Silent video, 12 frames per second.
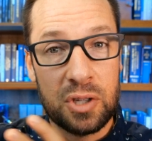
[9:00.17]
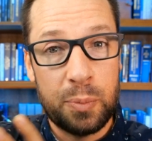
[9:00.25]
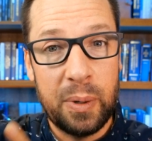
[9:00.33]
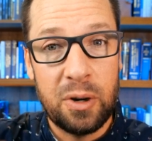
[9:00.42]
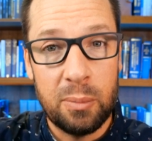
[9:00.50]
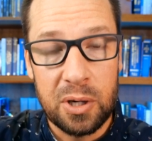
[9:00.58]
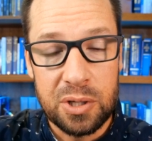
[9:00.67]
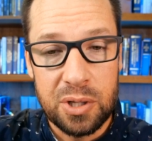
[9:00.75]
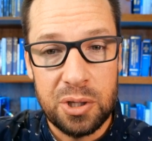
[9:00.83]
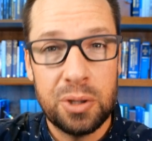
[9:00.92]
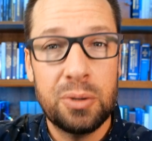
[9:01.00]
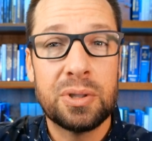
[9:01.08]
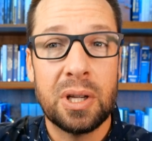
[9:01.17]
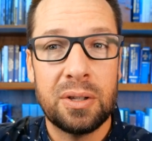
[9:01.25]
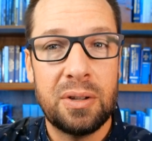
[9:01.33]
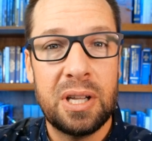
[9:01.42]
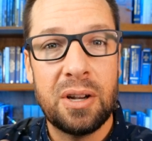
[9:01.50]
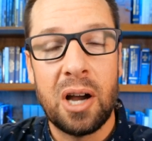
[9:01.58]
Spirit amongst the Jews and
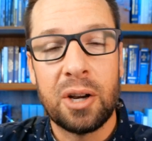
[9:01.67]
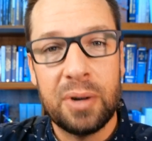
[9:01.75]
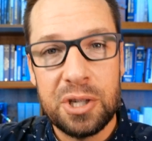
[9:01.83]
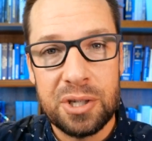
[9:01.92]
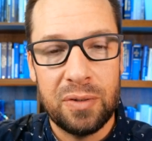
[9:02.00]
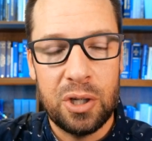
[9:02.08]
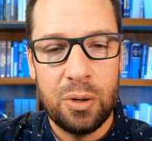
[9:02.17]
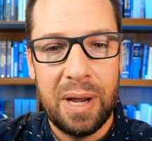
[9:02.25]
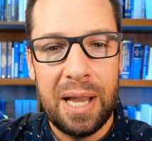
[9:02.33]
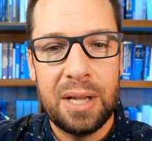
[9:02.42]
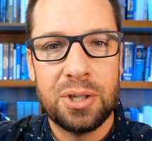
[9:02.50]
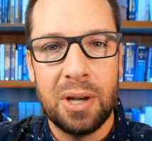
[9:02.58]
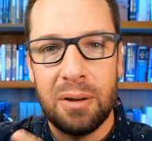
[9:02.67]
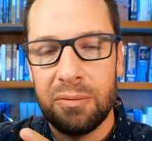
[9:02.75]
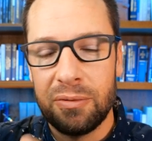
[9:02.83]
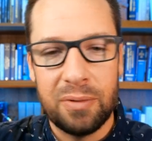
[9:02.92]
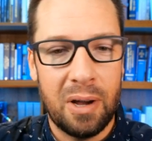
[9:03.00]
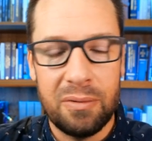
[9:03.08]
the inauguration of the new age
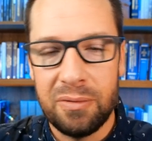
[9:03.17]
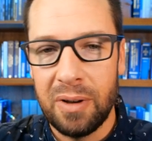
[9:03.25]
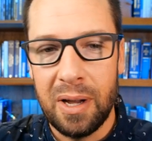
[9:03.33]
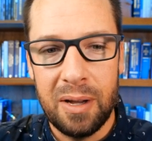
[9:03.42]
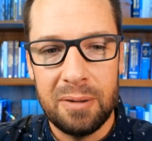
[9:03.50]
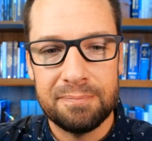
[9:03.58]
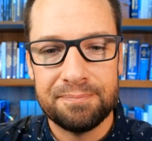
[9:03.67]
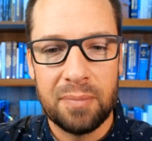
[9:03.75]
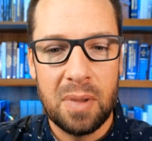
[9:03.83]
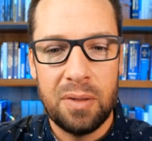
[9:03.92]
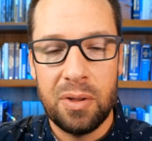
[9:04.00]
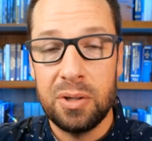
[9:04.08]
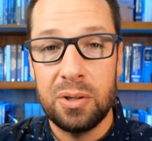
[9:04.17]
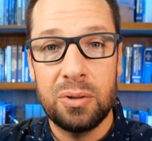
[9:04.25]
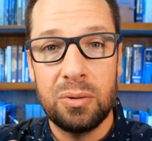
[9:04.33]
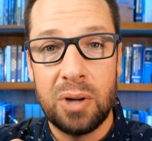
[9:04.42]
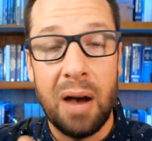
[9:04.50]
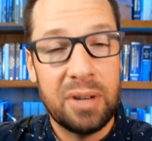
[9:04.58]
of the
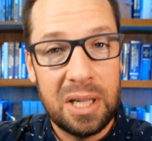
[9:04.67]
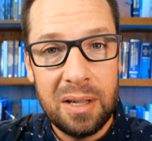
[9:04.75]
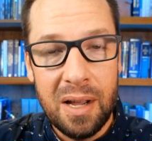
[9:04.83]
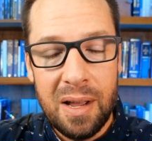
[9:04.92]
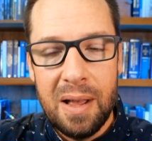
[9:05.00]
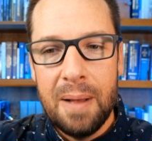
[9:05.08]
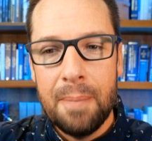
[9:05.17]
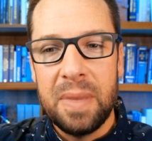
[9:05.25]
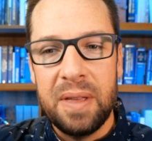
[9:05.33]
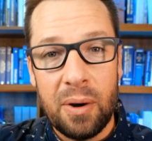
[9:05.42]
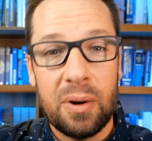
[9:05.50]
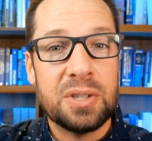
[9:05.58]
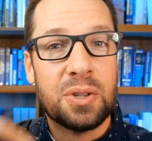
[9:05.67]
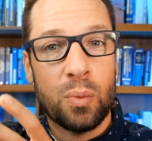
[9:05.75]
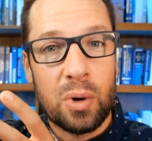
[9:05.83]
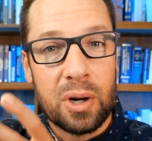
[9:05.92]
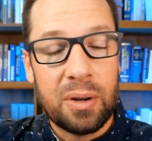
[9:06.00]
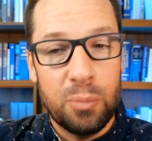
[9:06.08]
new covenant. Then there is the
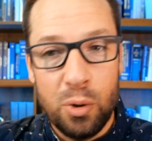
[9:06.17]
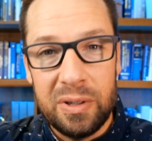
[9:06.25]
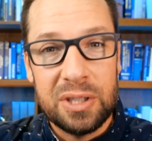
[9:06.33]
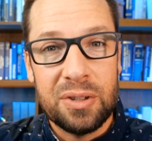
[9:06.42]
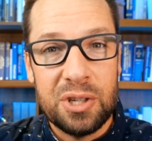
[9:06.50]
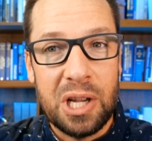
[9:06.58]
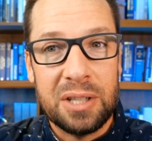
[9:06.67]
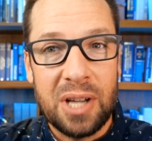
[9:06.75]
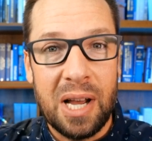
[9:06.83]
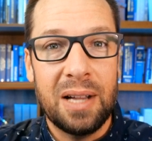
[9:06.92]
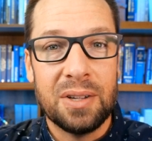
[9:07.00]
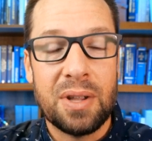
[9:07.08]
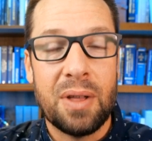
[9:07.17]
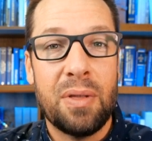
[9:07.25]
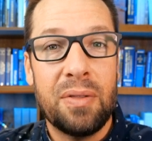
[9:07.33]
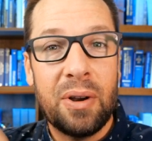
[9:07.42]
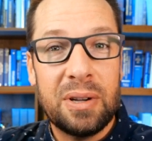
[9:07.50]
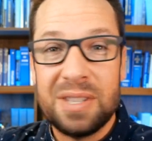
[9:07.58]
work moving to the Gentiles. Then
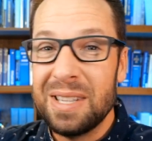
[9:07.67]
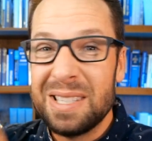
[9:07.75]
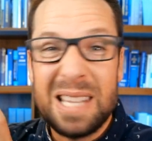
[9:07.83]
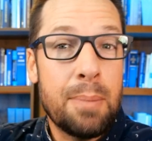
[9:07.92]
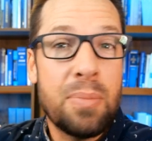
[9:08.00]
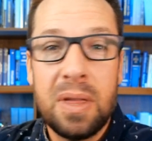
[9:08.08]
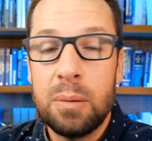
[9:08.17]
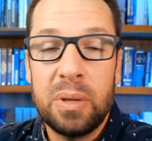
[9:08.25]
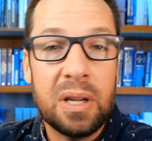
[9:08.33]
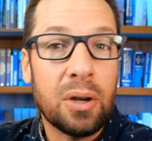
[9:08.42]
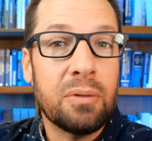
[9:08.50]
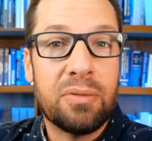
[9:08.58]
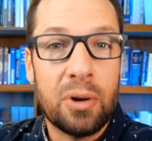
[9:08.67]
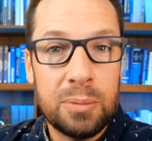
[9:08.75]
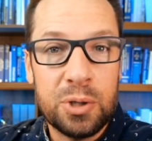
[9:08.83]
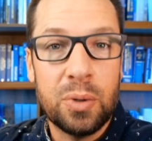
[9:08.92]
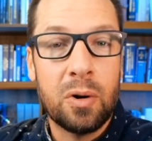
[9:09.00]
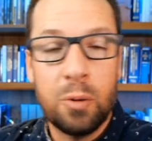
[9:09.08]
there is the same thing being confirmed
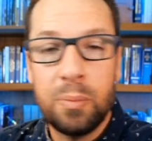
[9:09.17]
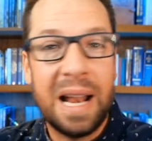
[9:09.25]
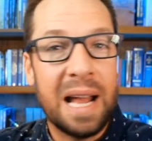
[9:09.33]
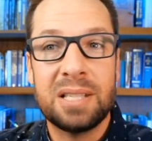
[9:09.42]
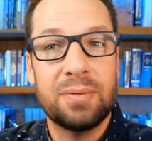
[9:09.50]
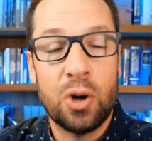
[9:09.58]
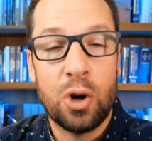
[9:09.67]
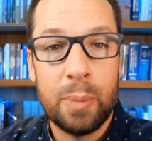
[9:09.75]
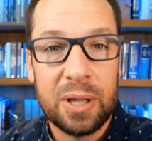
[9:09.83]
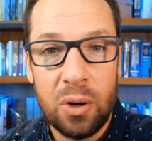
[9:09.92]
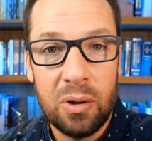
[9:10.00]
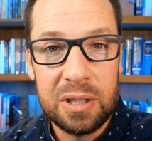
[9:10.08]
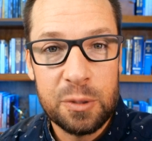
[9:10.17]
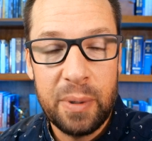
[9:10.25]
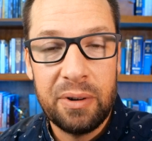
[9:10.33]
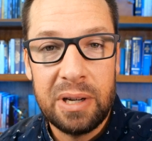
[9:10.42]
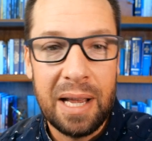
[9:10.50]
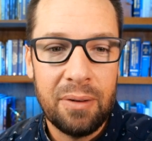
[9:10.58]
to a group that hasn't even heard about the Holy
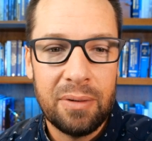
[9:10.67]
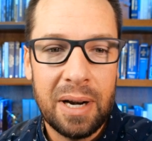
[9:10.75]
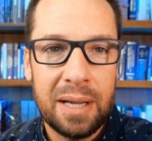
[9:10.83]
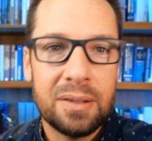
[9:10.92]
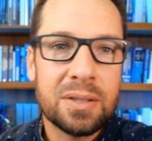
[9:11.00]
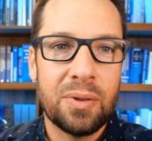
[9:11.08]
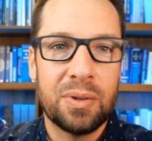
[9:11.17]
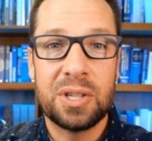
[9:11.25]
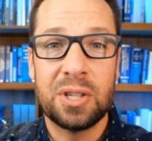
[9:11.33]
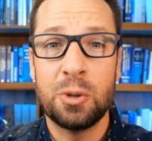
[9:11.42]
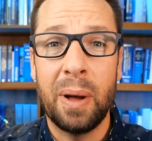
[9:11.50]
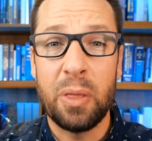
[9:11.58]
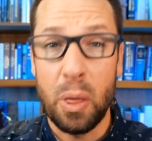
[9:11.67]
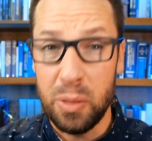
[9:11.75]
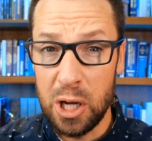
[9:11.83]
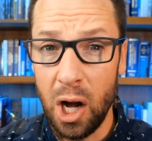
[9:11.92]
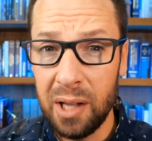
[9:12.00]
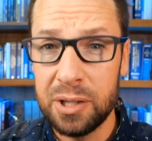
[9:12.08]
Spirit yet, right? So this is about the
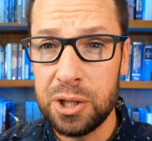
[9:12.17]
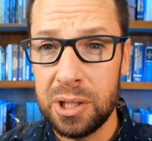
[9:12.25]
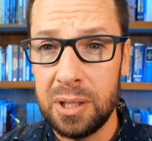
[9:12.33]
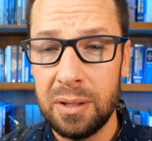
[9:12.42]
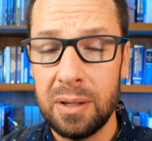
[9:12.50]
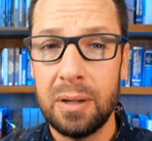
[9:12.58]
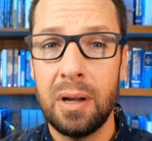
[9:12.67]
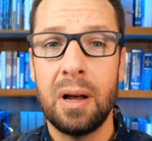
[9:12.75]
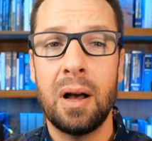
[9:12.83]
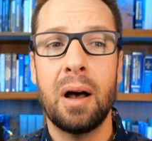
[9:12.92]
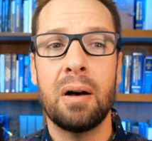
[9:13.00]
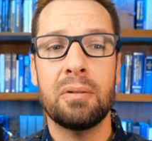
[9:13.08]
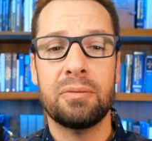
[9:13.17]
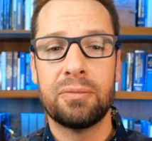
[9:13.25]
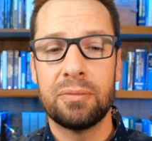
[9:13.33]
theology of